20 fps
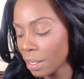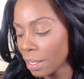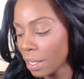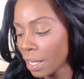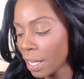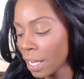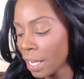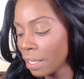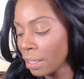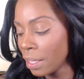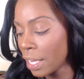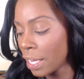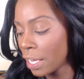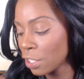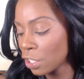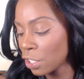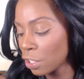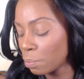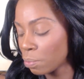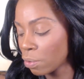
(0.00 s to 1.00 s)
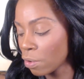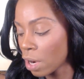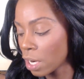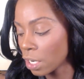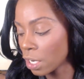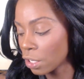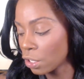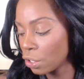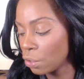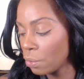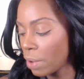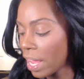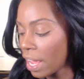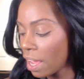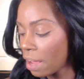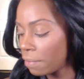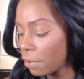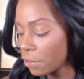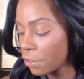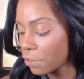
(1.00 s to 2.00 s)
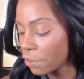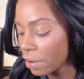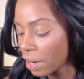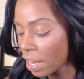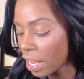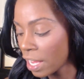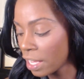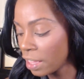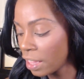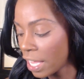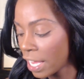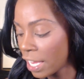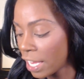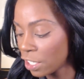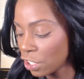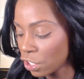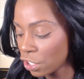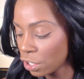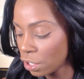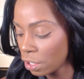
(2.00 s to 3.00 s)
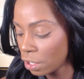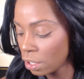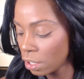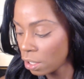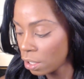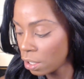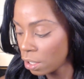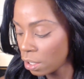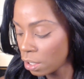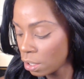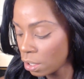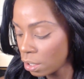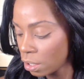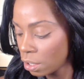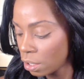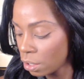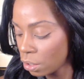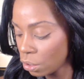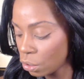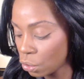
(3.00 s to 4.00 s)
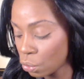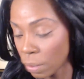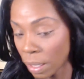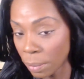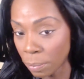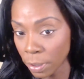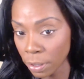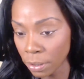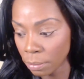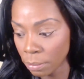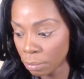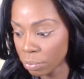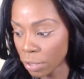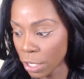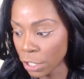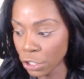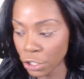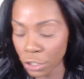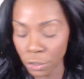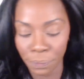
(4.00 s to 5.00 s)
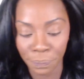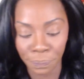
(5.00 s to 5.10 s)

eyelash product you have on your eyelash swiper brush,